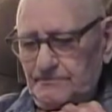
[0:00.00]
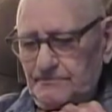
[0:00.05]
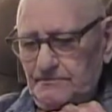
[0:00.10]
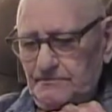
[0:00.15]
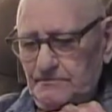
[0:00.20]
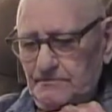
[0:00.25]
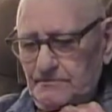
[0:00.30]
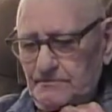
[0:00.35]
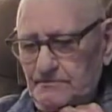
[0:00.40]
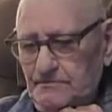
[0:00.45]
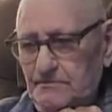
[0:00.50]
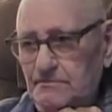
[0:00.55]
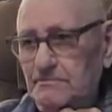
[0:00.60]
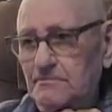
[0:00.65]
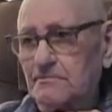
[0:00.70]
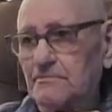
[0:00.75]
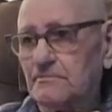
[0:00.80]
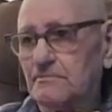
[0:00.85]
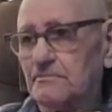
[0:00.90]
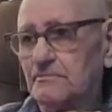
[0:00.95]
How did that
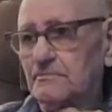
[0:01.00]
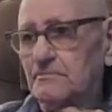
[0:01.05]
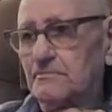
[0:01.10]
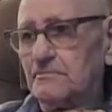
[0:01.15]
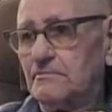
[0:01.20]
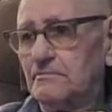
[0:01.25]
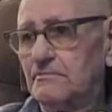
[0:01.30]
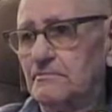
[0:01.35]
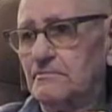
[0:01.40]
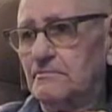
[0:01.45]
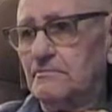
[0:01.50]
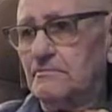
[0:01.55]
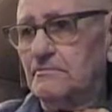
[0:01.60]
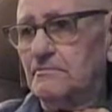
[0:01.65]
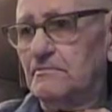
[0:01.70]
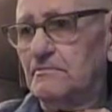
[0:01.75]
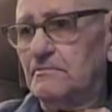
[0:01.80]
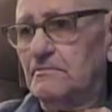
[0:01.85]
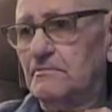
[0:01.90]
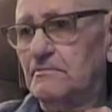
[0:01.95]
change this
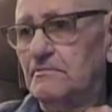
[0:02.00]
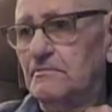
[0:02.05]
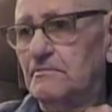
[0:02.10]
town?